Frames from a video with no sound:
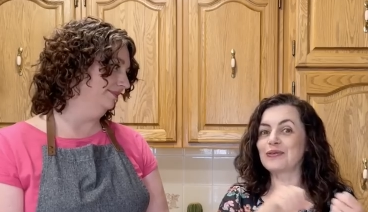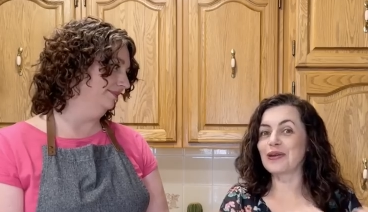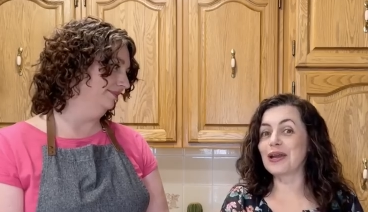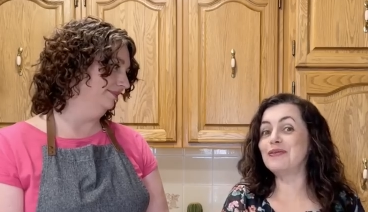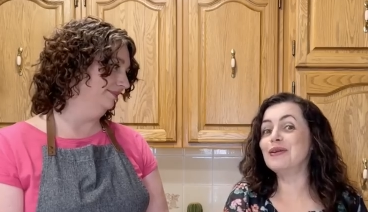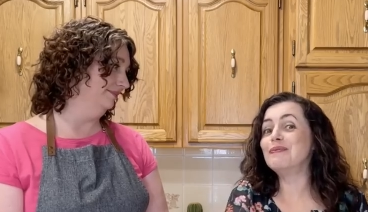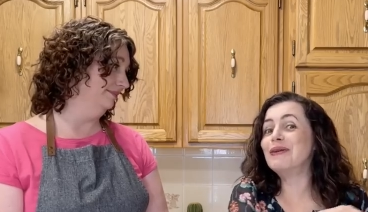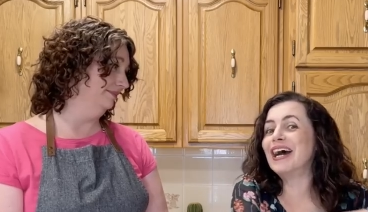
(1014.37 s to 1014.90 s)

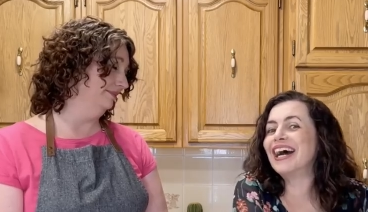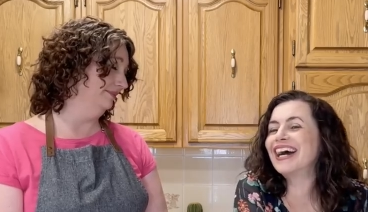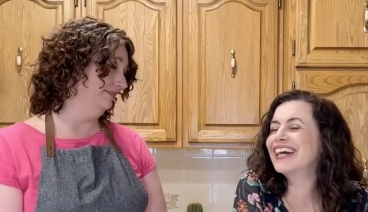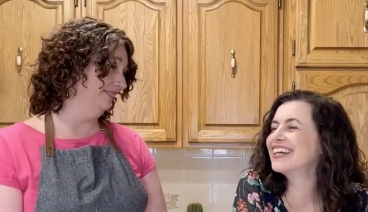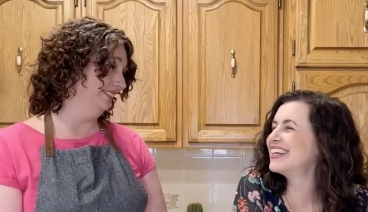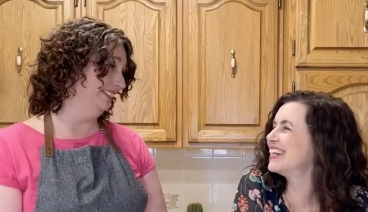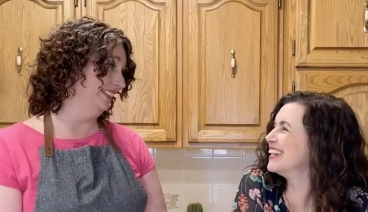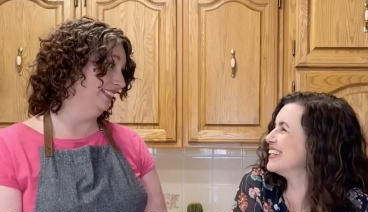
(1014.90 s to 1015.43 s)
Speaker 1: gravy
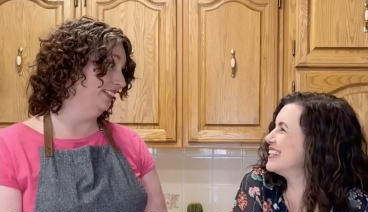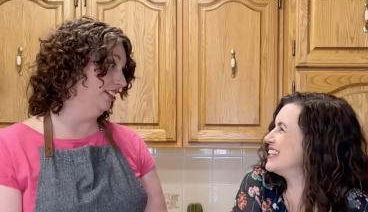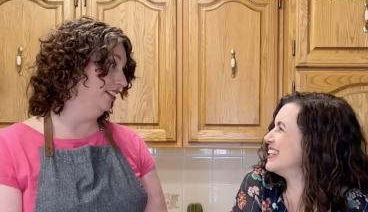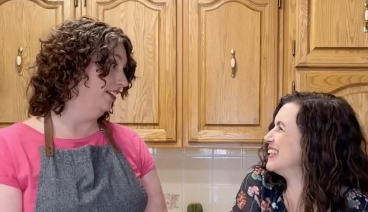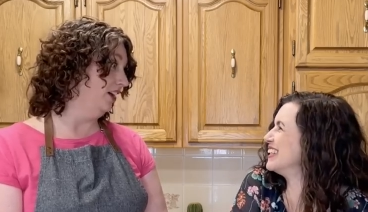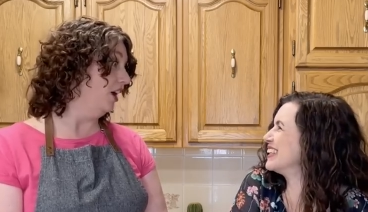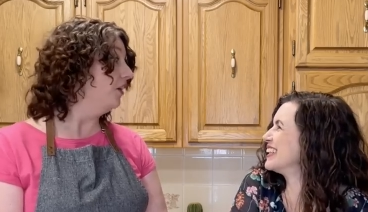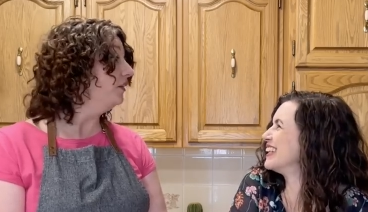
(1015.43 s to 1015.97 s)

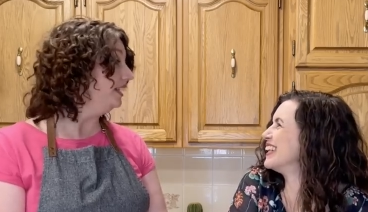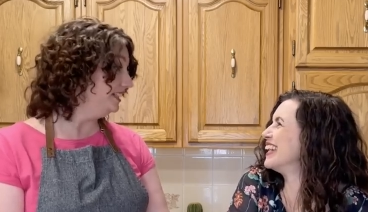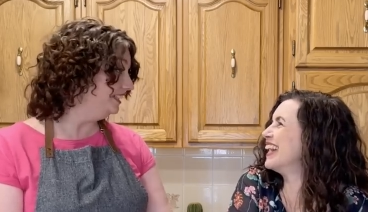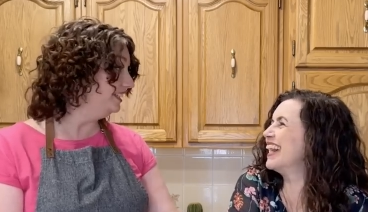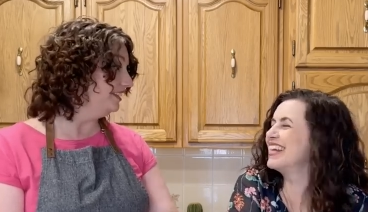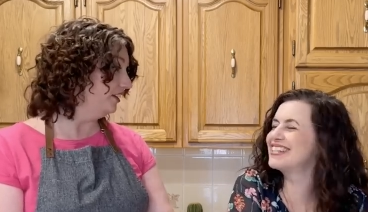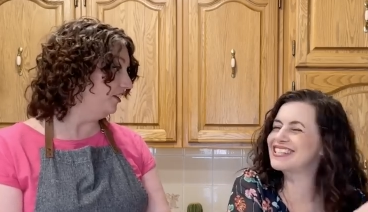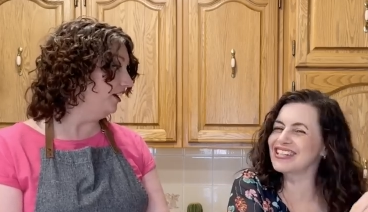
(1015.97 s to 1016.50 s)
packet. Oh,
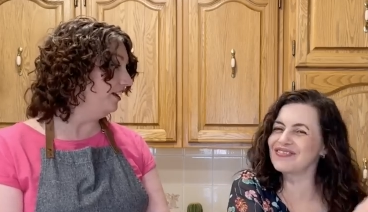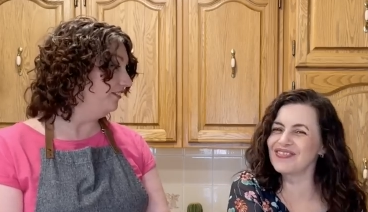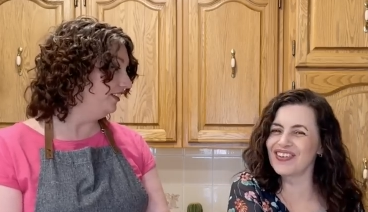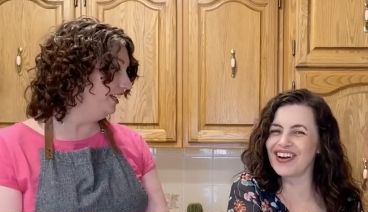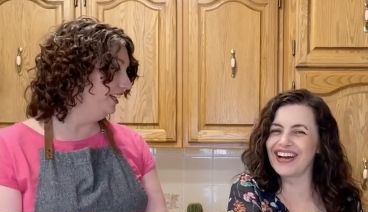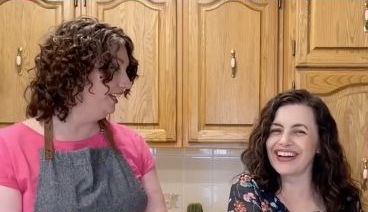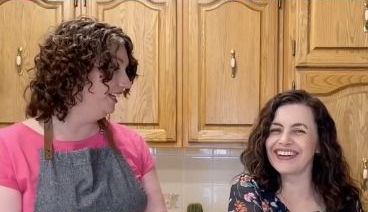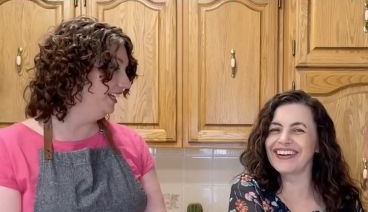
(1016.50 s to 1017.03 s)
into the and
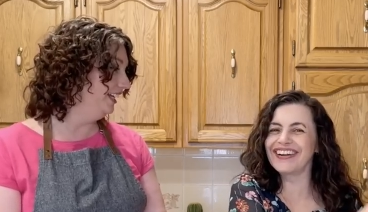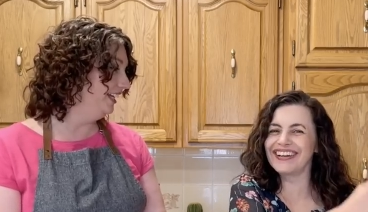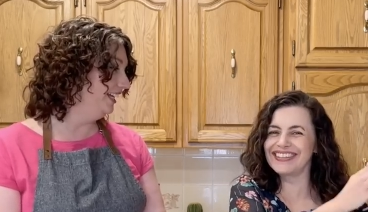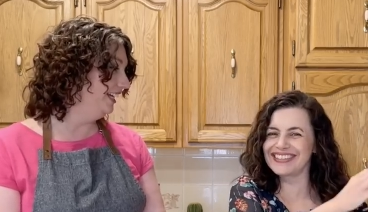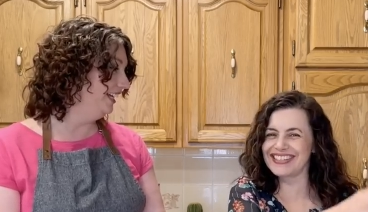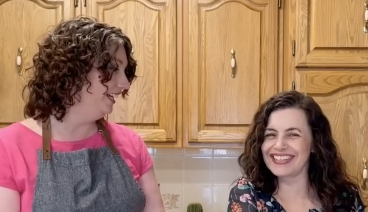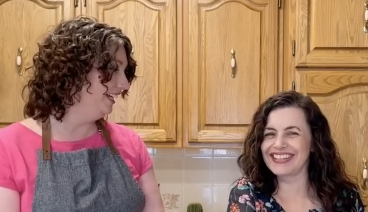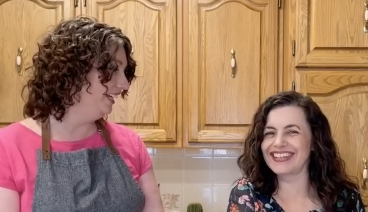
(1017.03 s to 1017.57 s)
gravy. some water
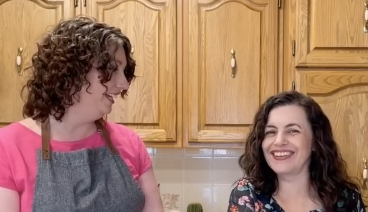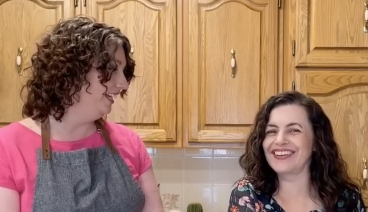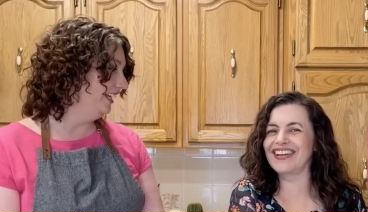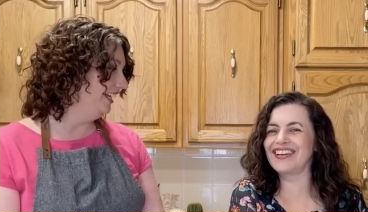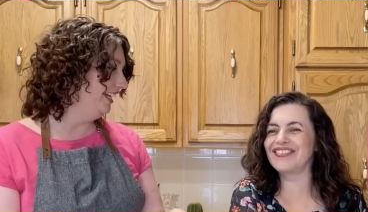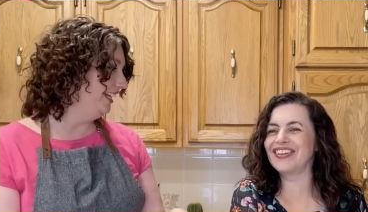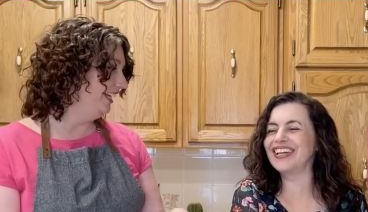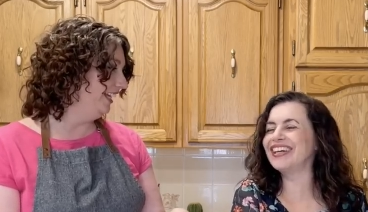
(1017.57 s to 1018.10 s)
into the
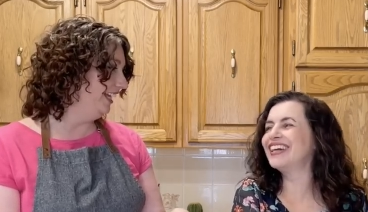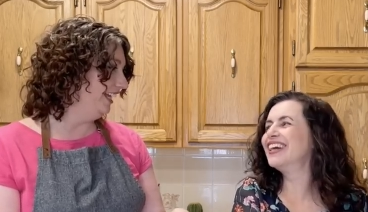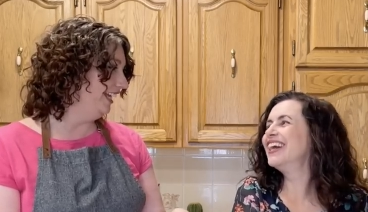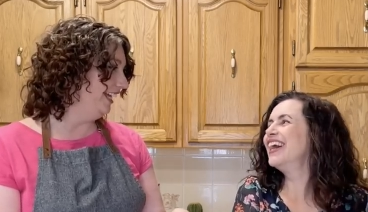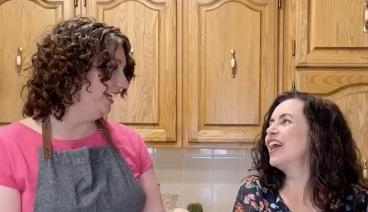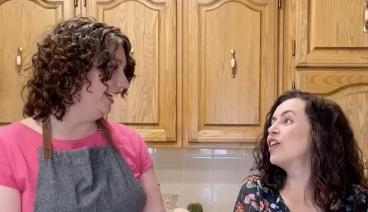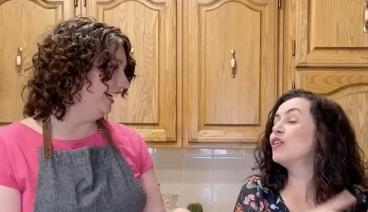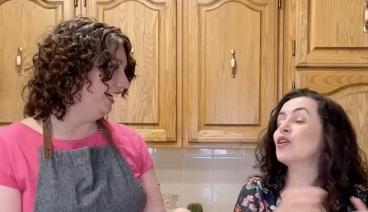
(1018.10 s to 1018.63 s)
gravy,
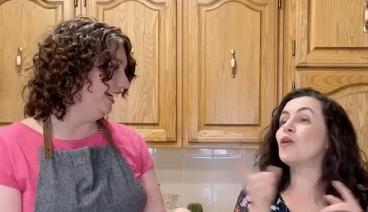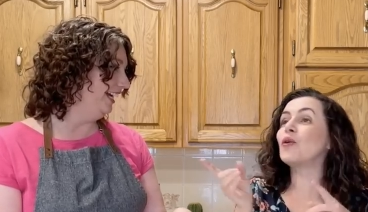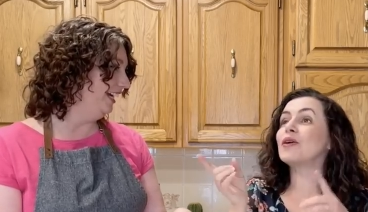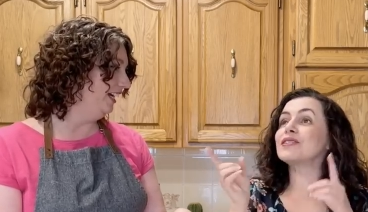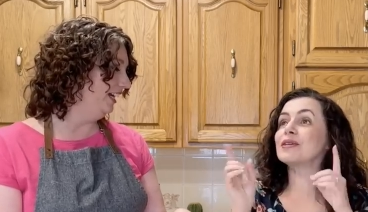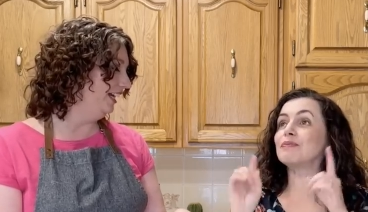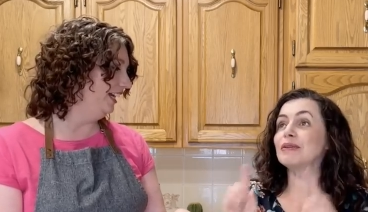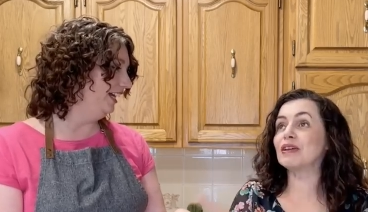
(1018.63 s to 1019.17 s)
or
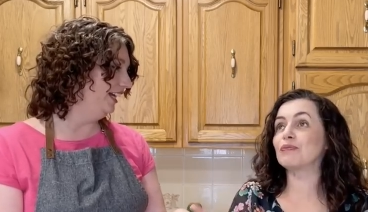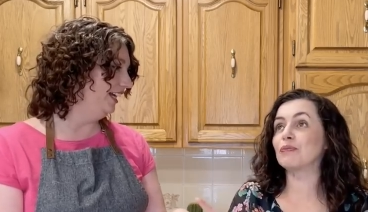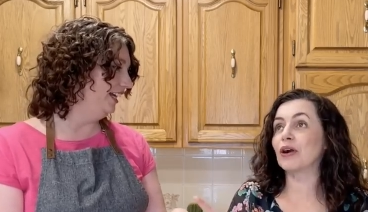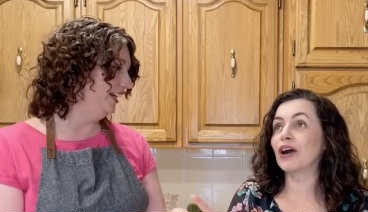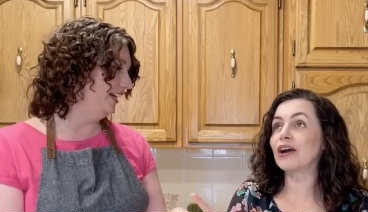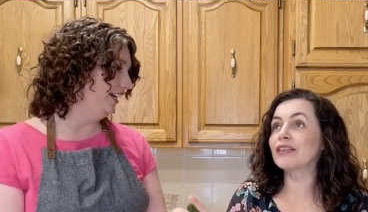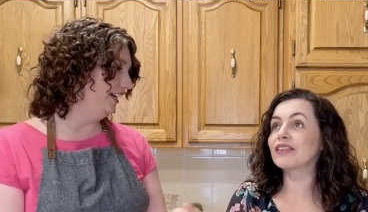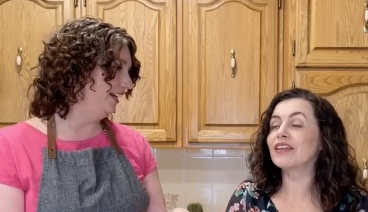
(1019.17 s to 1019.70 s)
no, some
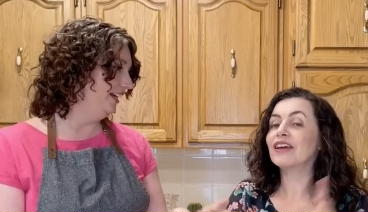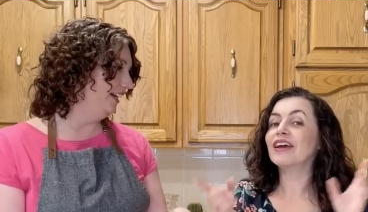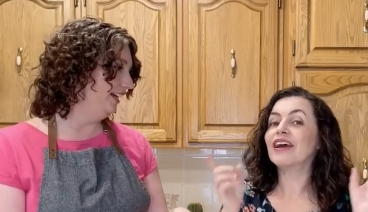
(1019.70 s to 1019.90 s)
beef broth,